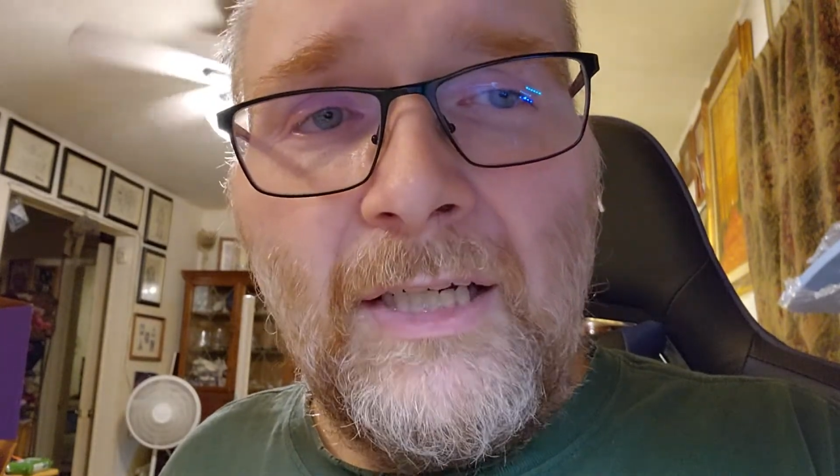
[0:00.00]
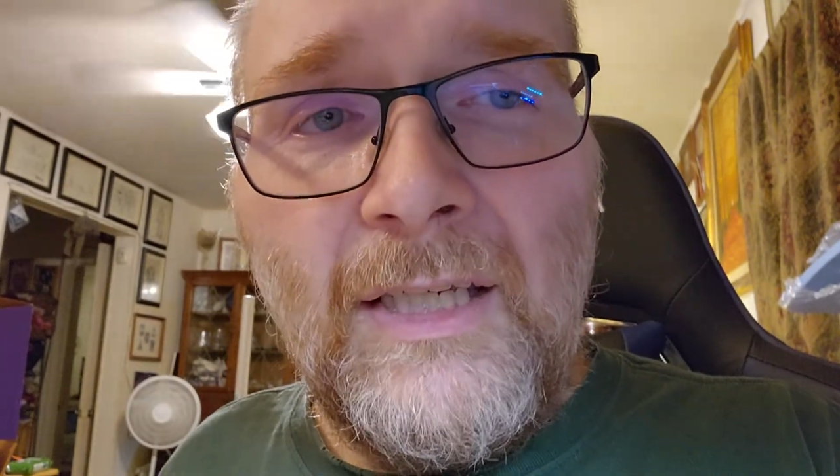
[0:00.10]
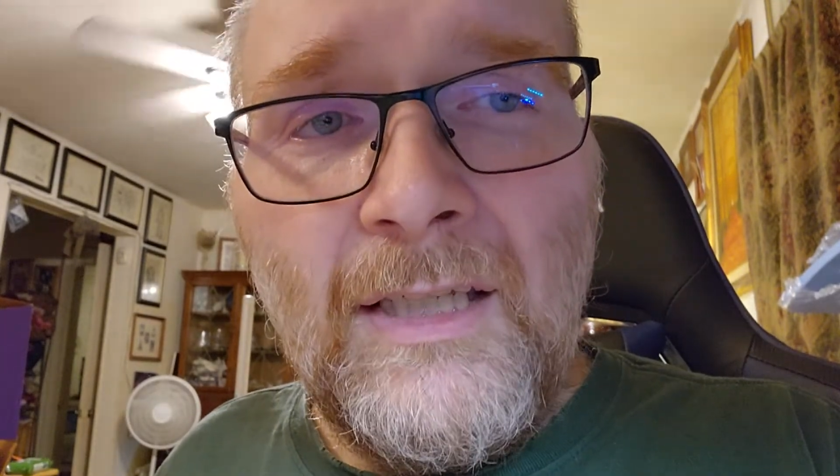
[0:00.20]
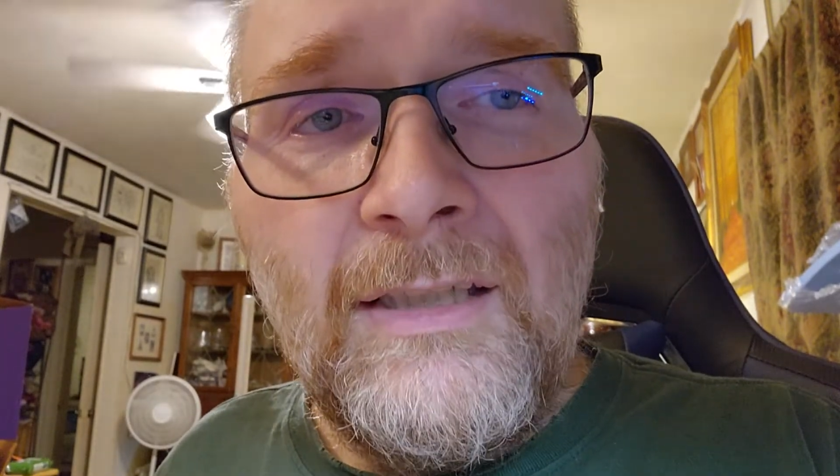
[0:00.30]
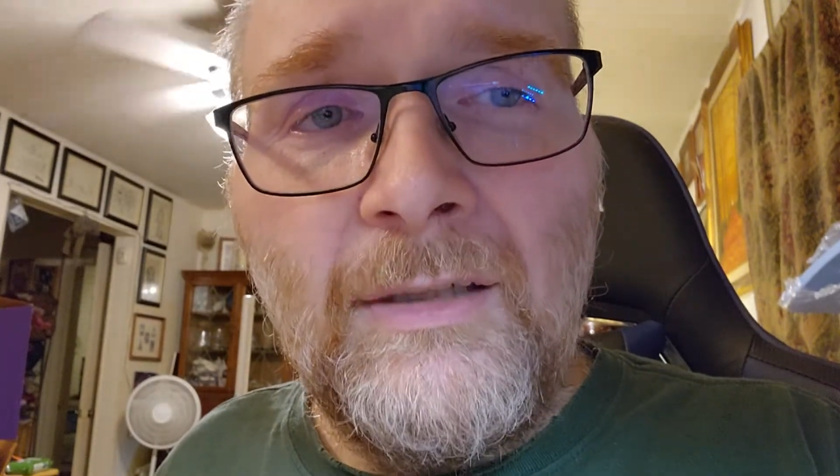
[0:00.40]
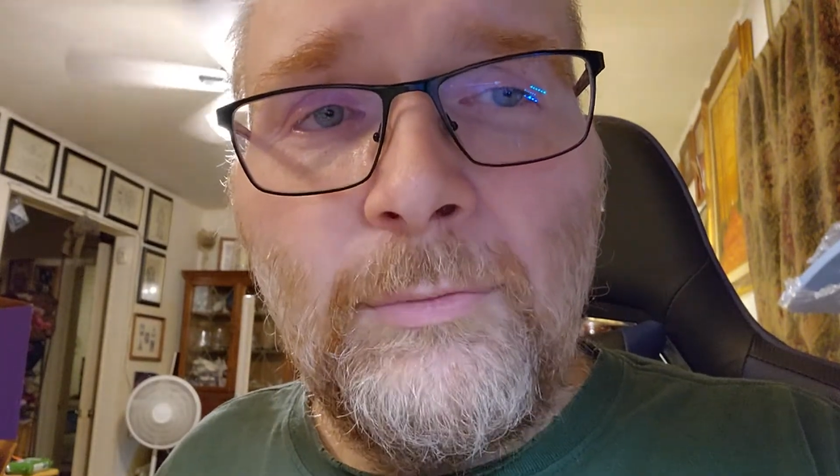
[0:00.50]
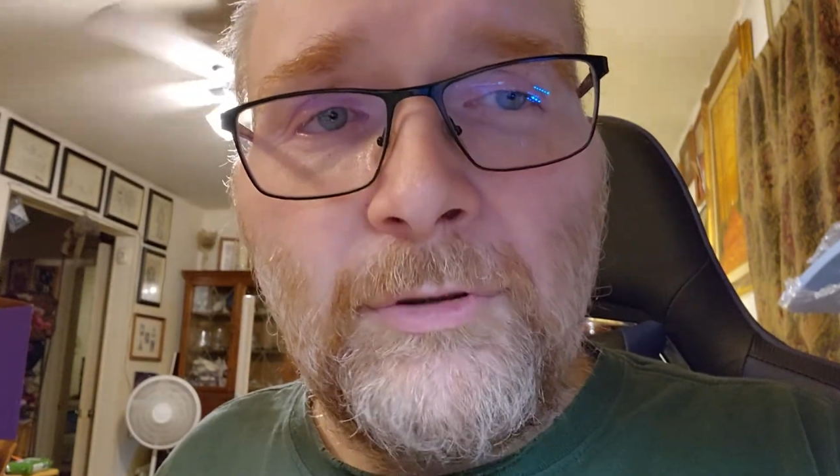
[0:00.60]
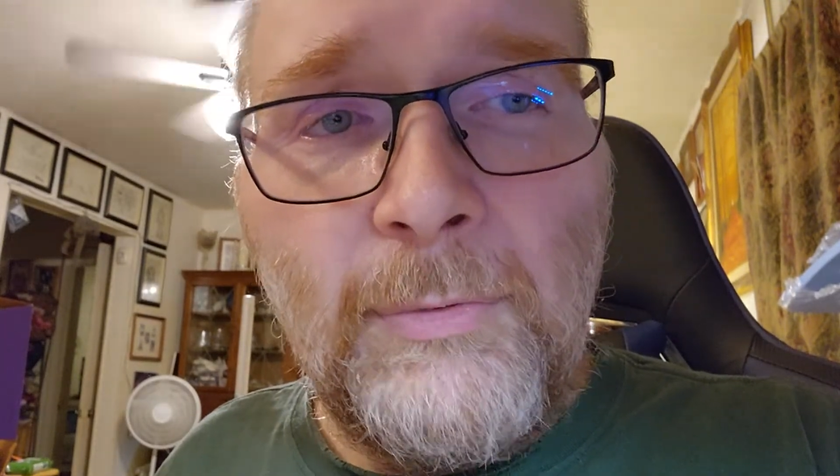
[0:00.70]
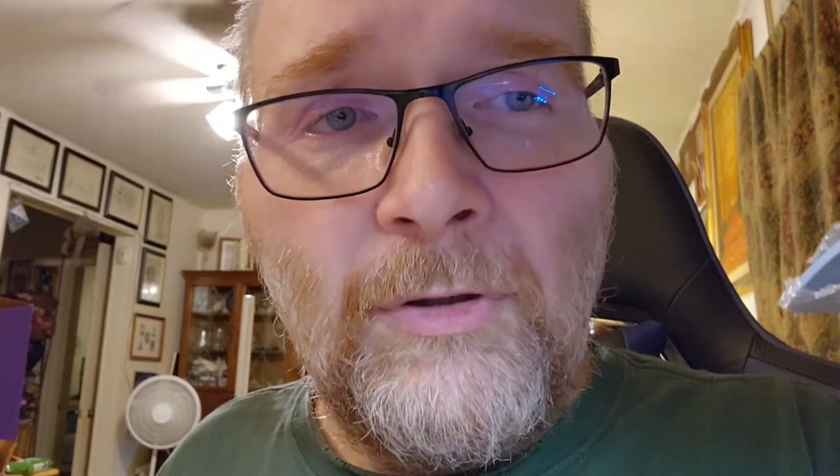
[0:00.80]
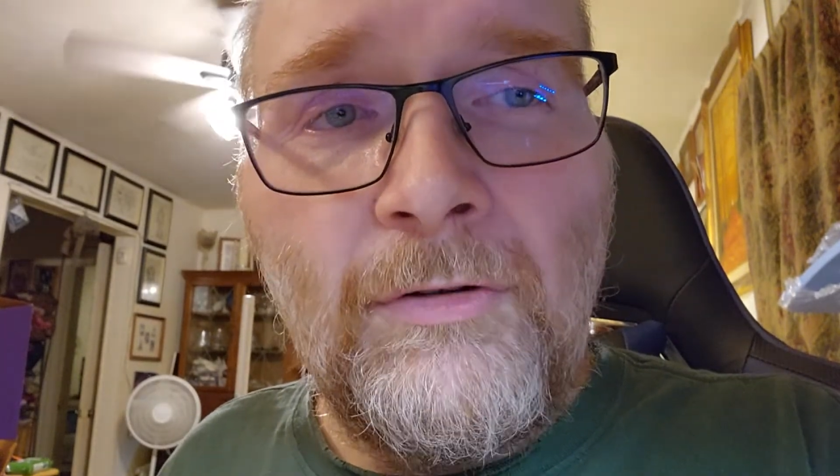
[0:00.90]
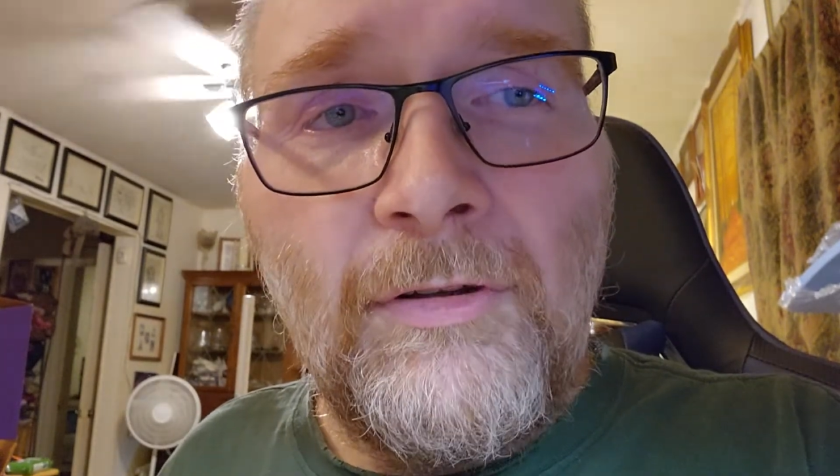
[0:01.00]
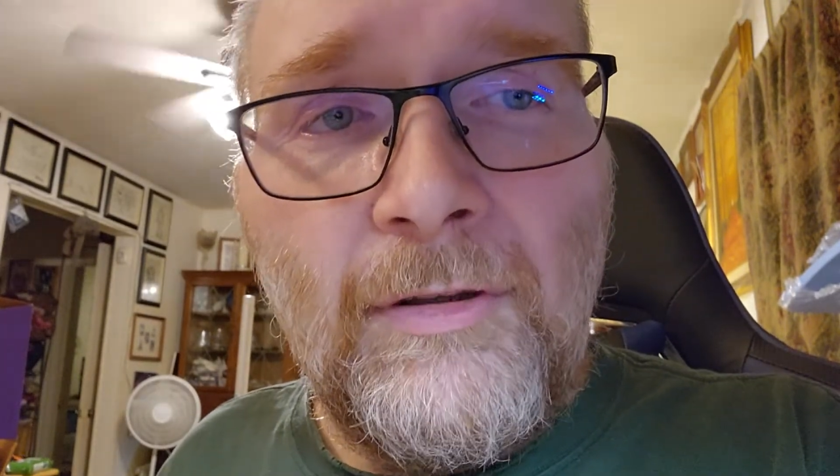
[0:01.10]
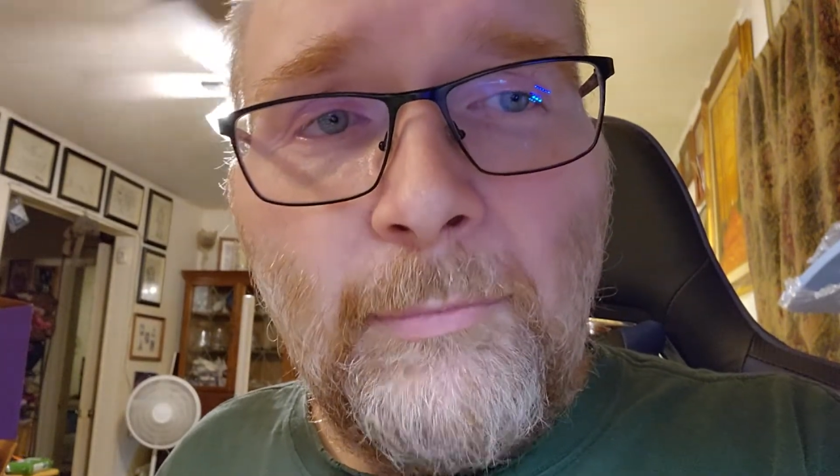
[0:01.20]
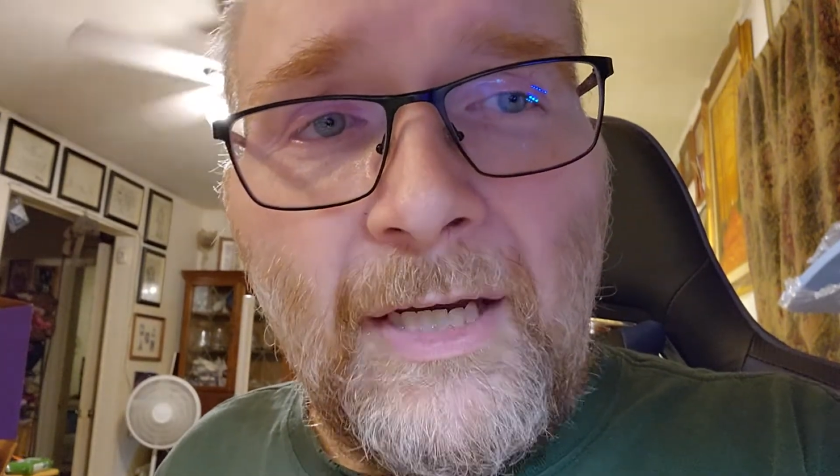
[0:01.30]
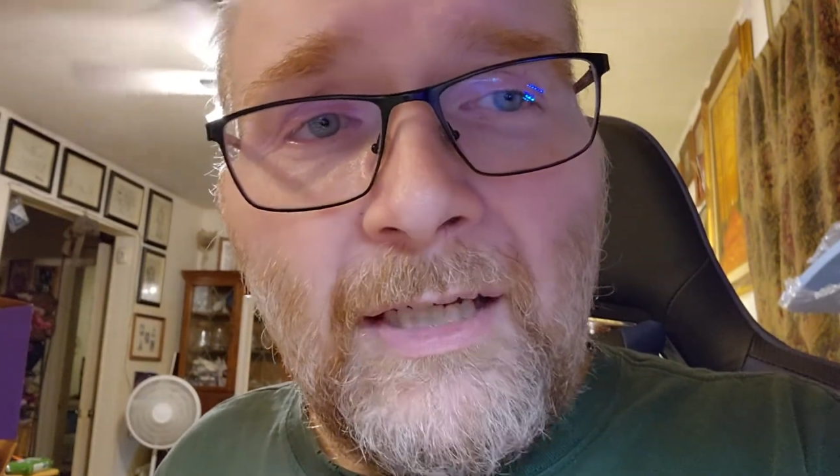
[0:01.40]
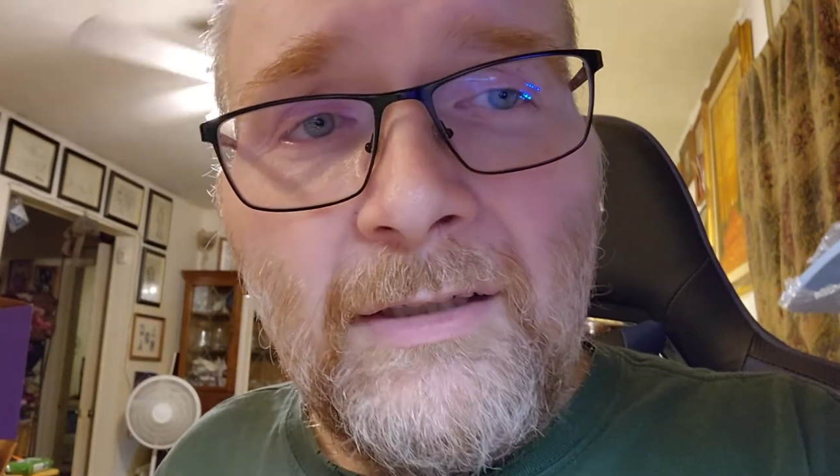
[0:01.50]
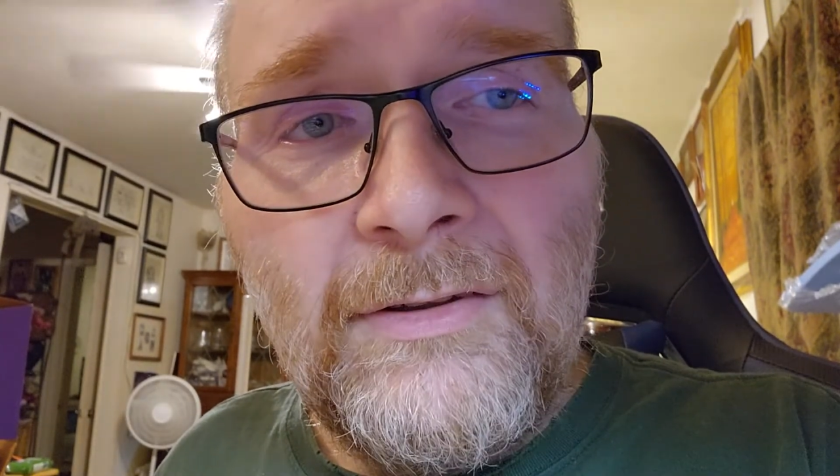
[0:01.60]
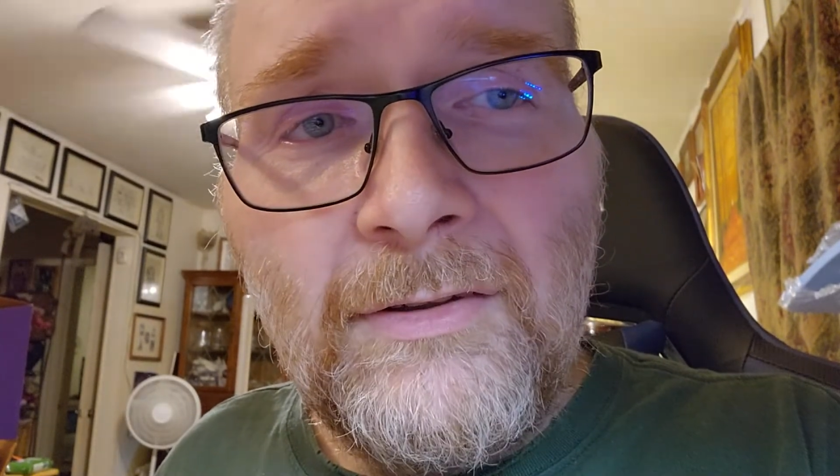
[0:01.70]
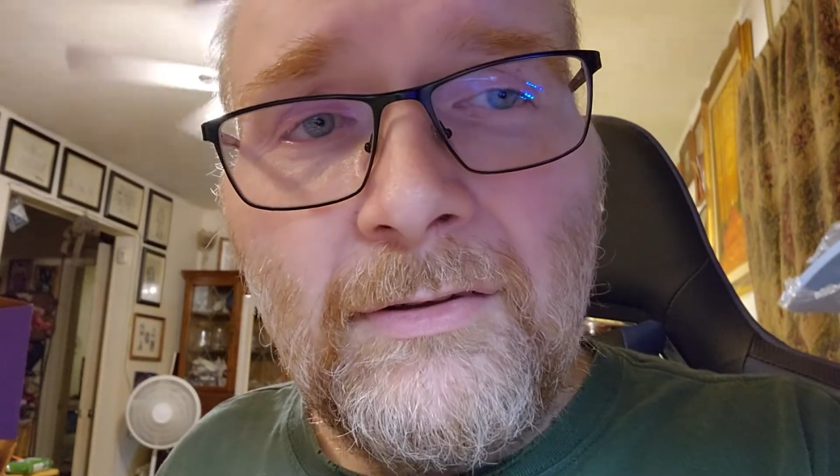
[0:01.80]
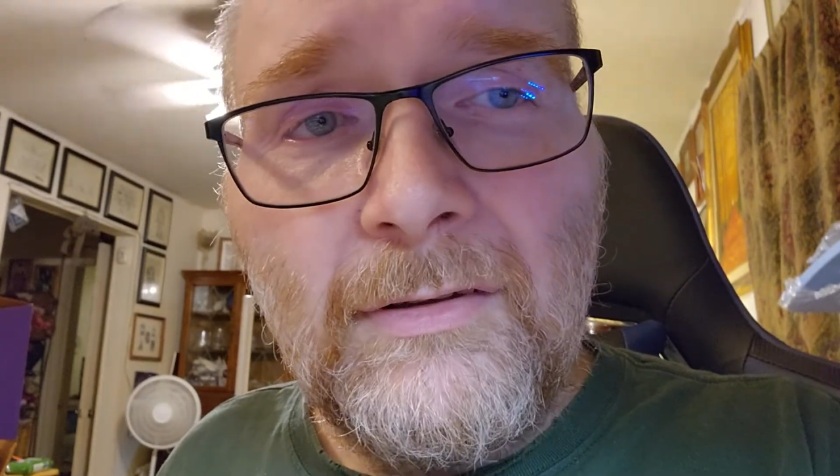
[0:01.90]
kidney was part of the
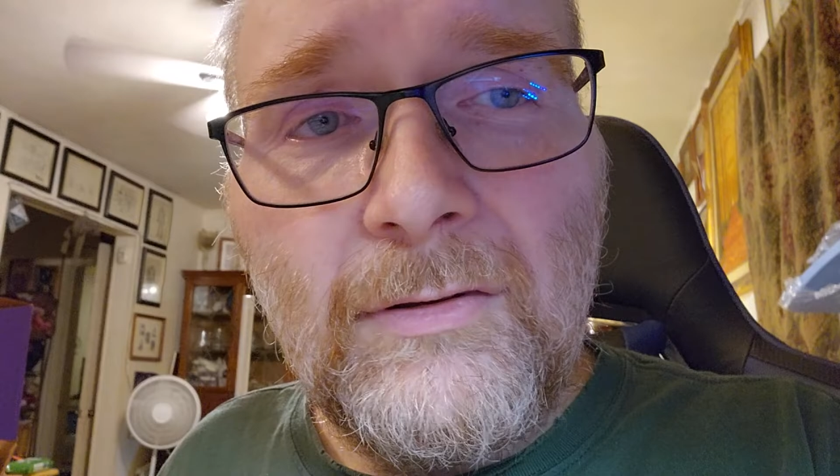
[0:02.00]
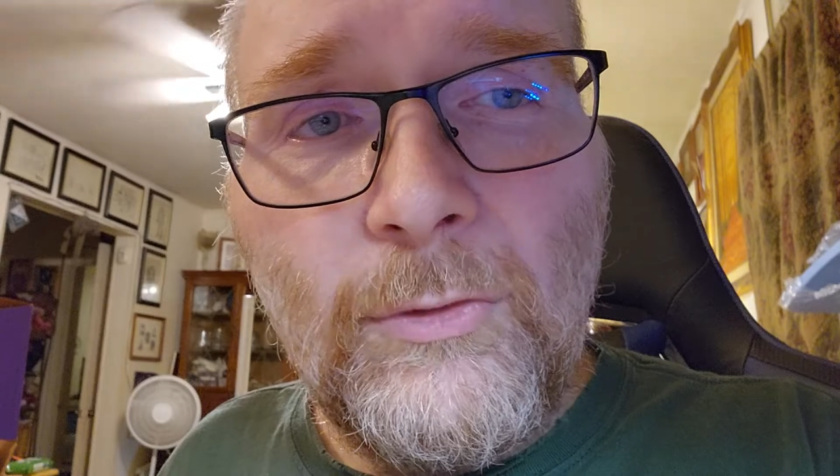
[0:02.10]
mass